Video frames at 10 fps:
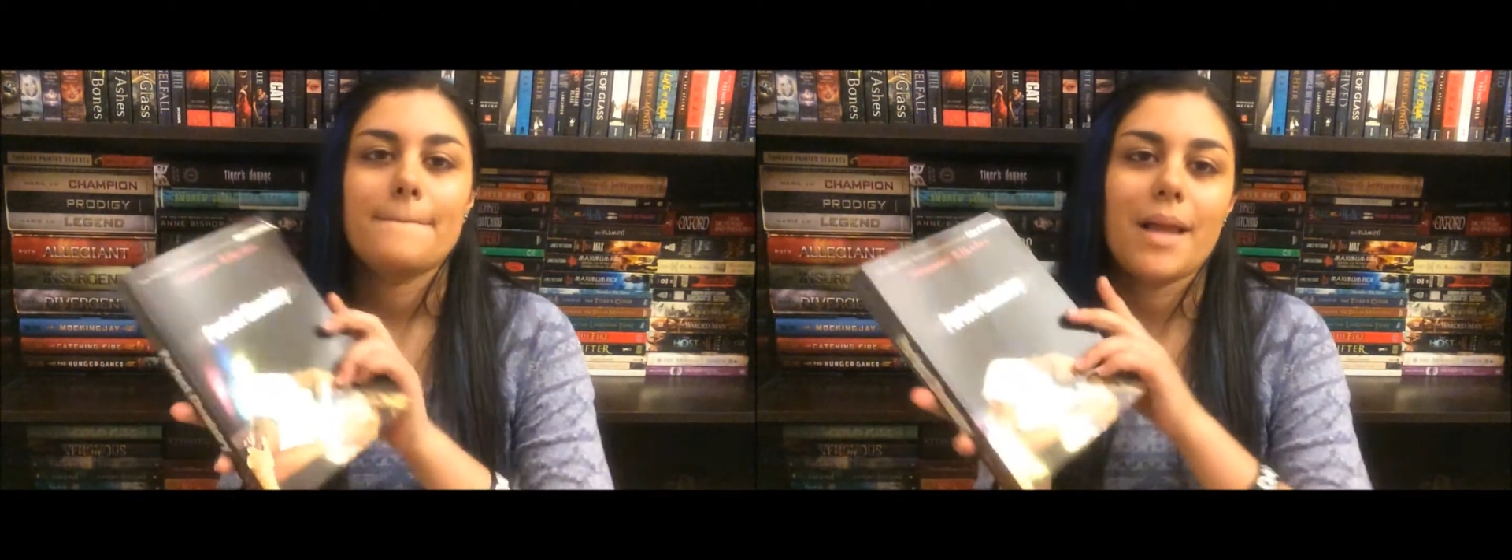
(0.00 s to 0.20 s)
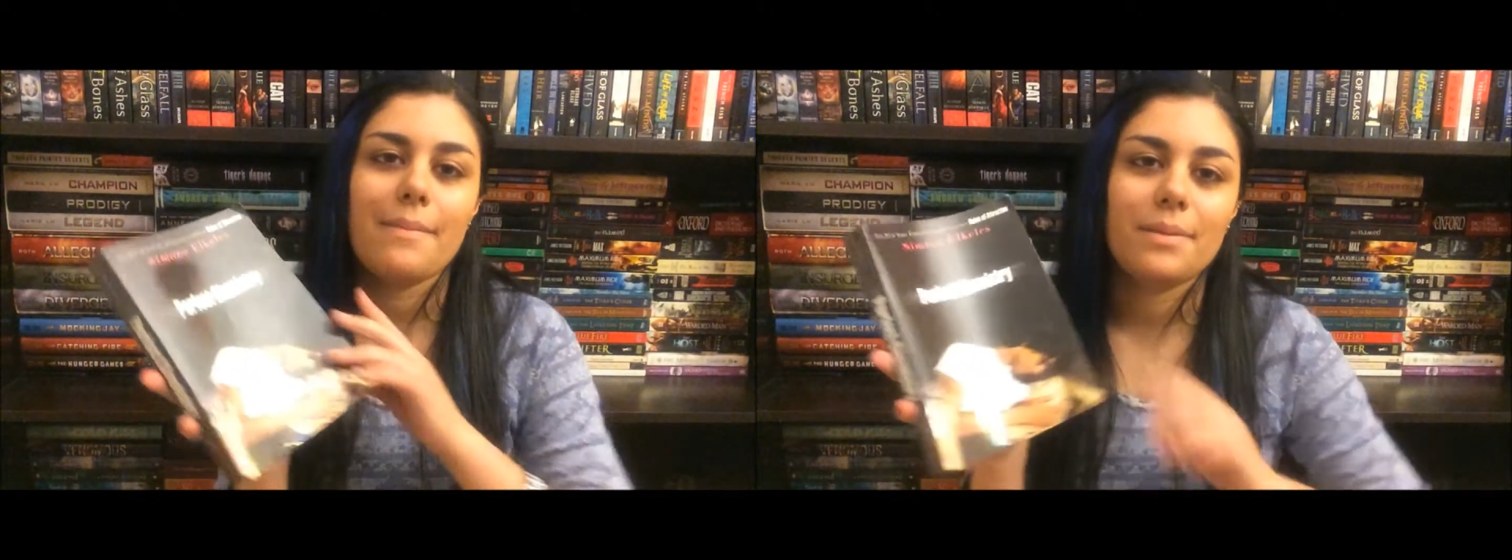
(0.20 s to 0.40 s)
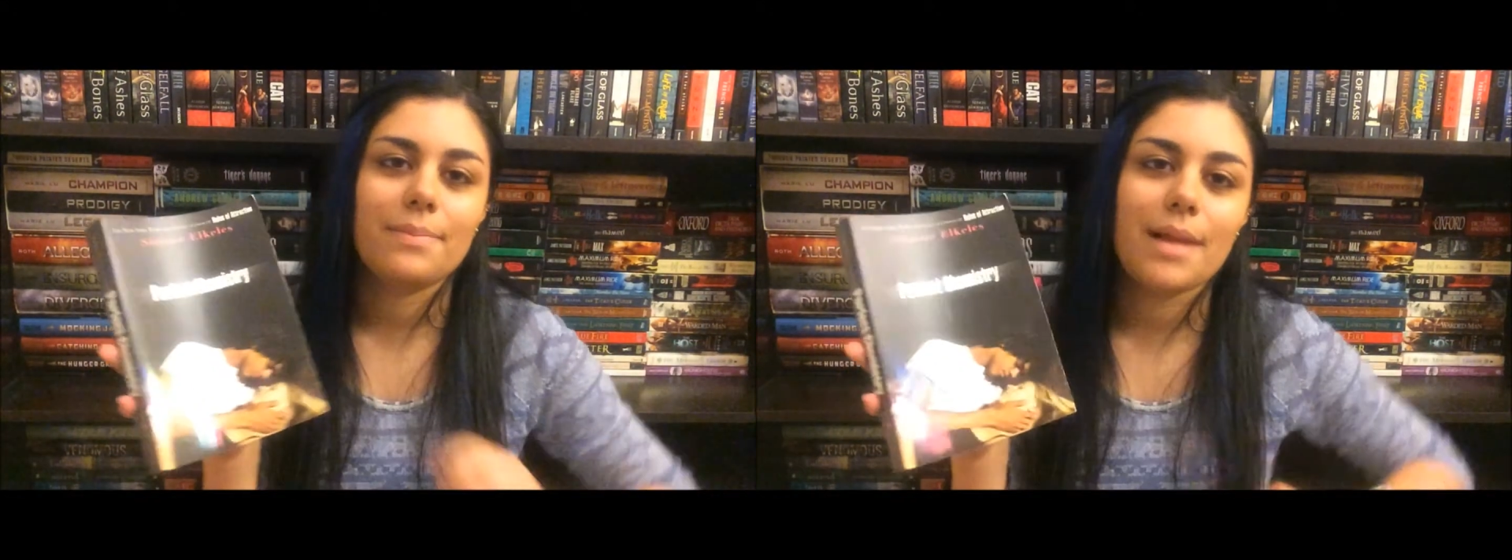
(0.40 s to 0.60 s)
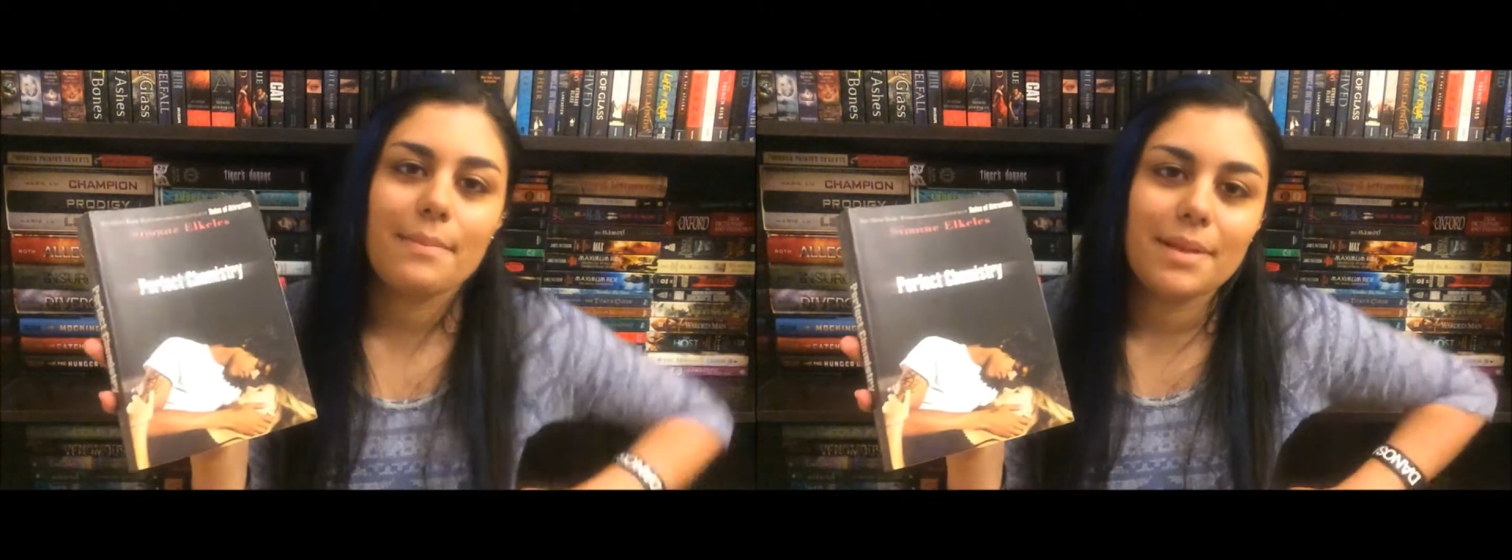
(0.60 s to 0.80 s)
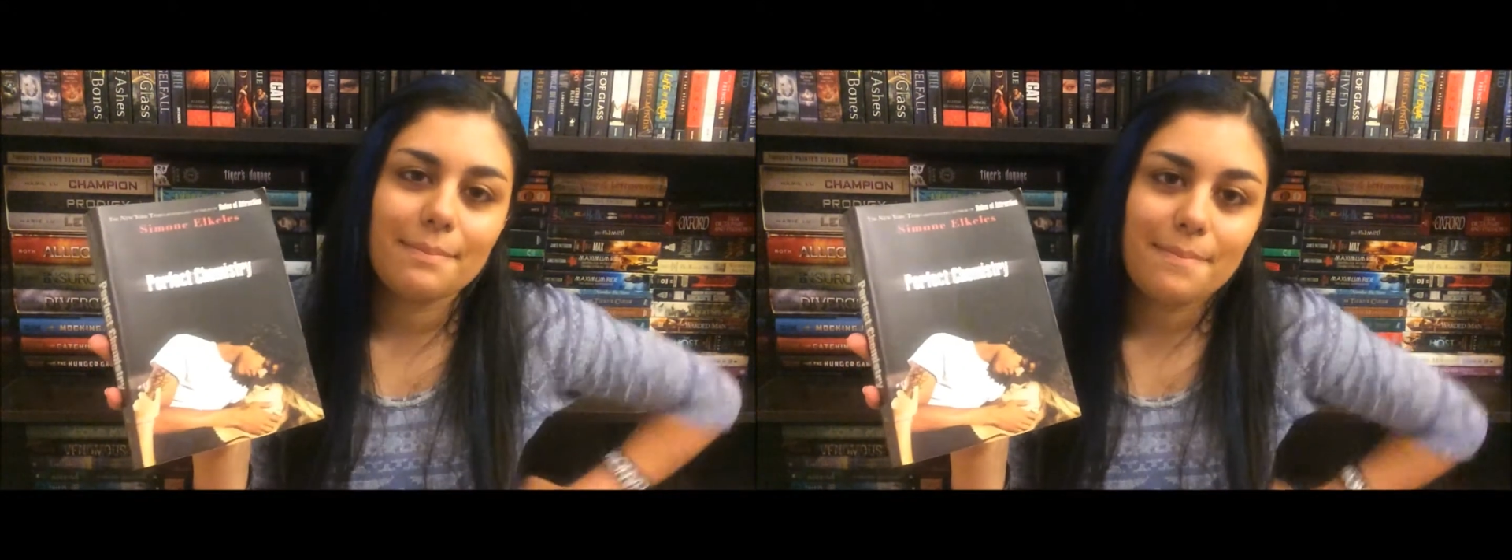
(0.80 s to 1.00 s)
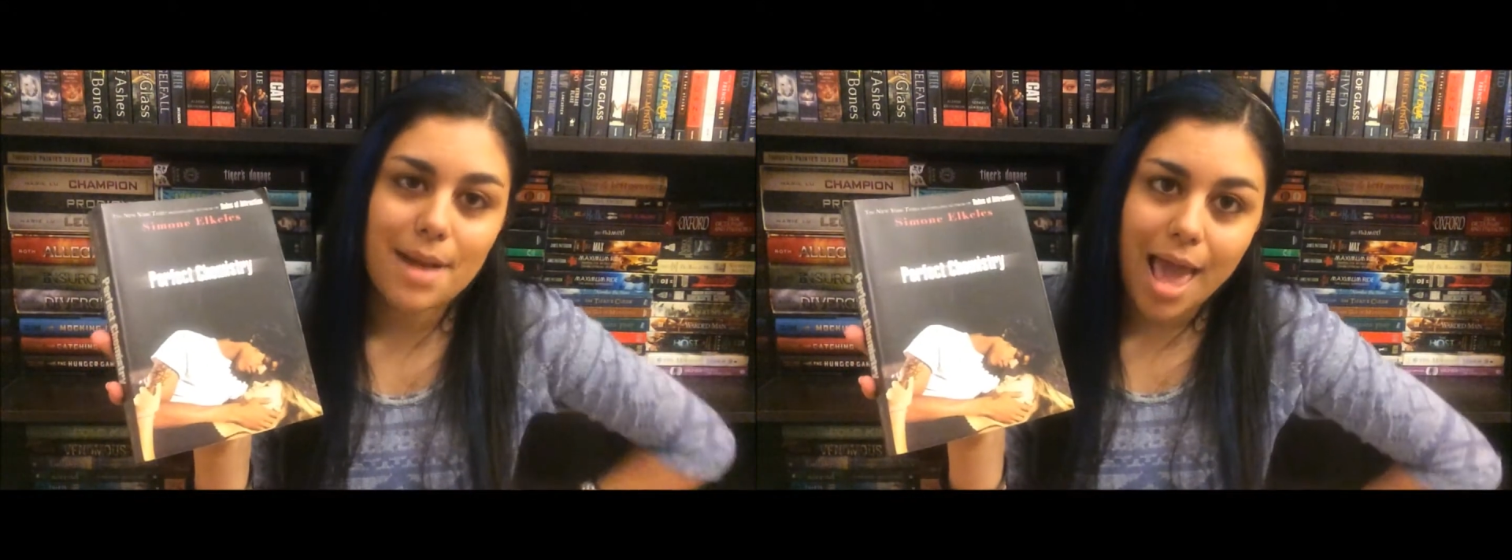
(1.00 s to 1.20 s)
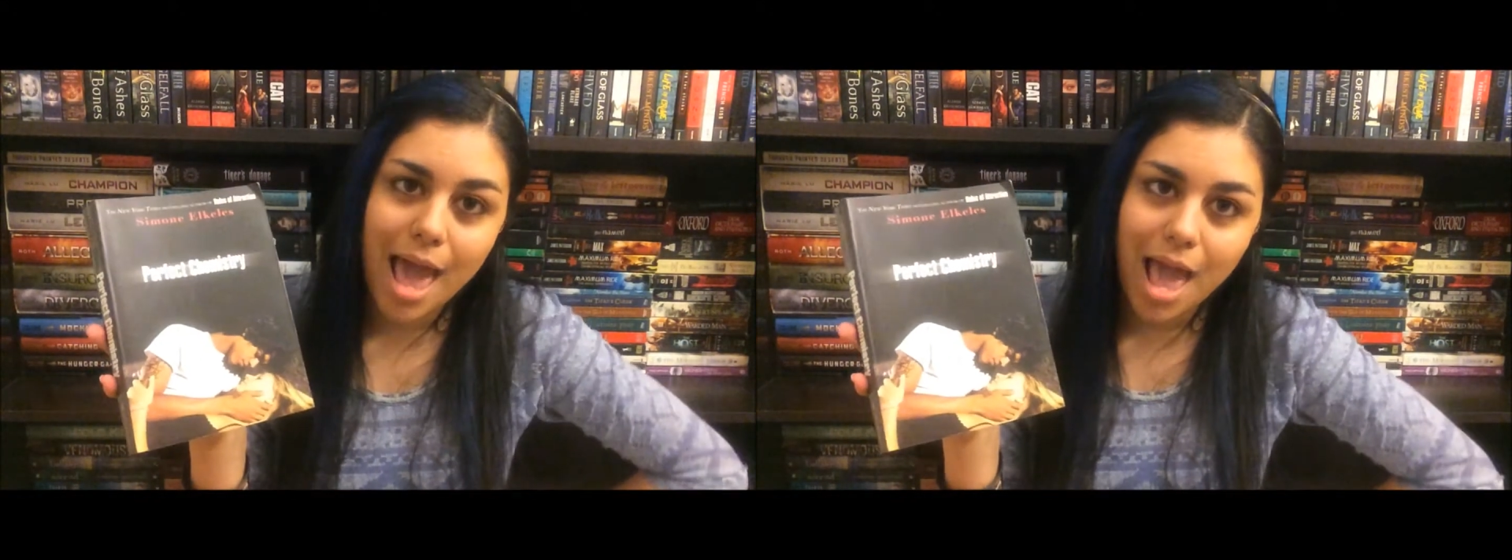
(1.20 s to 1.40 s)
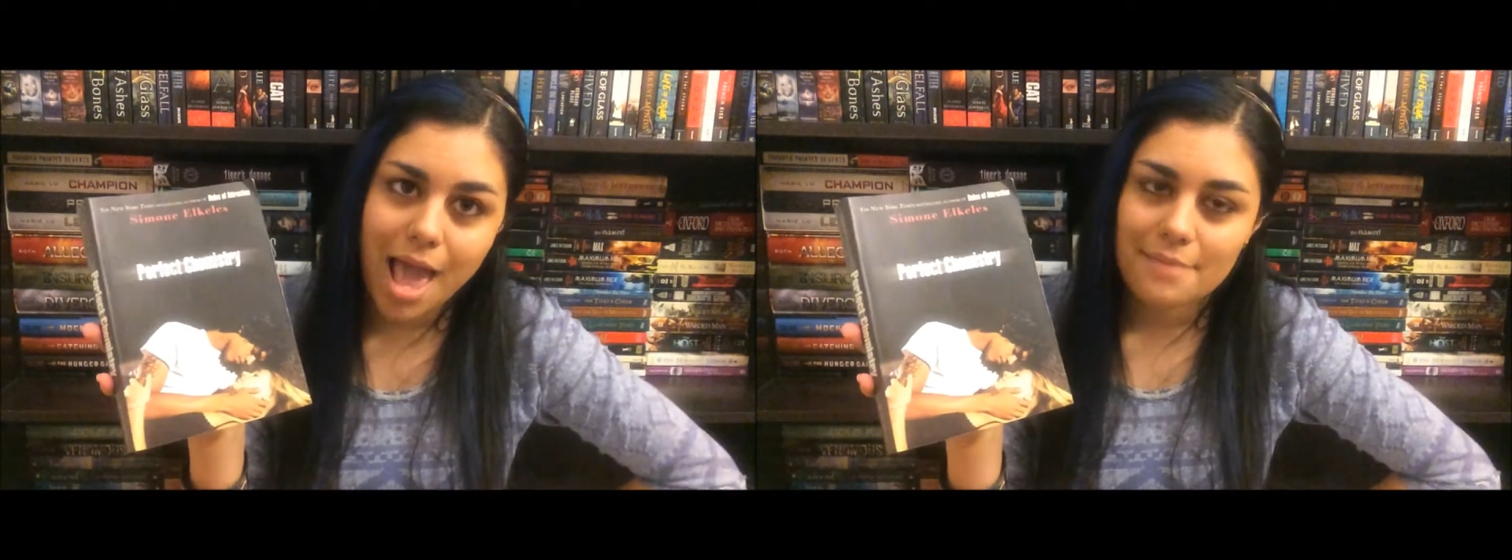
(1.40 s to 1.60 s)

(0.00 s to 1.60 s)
blah blah blah blah blah.